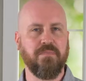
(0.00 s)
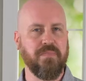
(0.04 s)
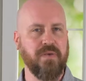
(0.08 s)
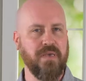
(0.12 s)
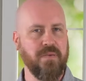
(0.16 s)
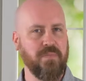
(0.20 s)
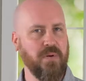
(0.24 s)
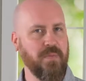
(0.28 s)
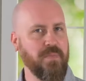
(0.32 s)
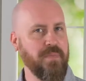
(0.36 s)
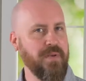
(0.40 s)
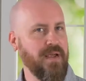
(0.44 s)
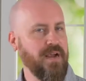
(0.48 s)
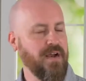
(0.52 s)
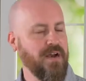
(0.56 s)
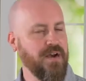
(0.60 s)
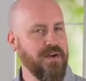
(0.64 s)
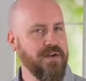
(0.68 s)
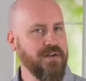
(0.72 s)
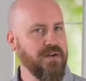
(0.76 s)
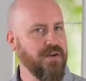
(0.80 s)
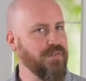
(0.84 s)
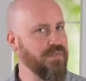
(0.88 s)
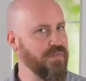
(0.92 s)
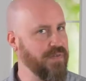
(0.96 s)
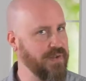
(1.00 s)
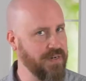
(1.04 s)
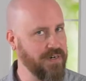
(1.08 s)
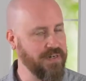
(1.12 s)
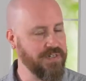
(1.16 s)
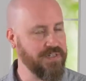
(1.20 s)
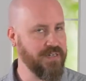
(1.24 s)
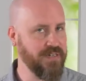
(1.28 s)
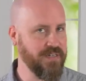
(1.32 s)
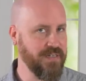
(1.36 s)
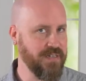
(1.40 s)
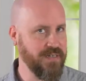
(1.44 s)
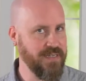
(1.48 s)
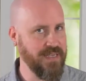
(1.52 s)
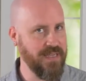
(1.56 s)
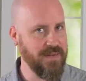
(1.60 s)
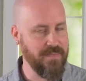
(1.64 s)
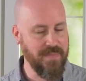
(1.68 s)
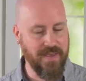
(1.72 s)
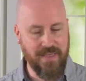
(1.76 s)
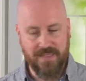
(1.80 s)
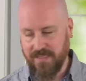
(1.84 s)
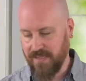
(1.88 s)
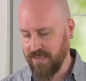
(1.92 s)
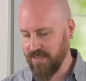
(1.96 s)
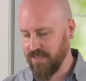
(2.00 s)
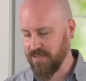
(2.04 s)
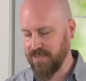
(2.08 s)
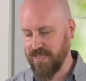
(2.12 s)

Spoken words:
Be prepared, your fingers are gonna get messy.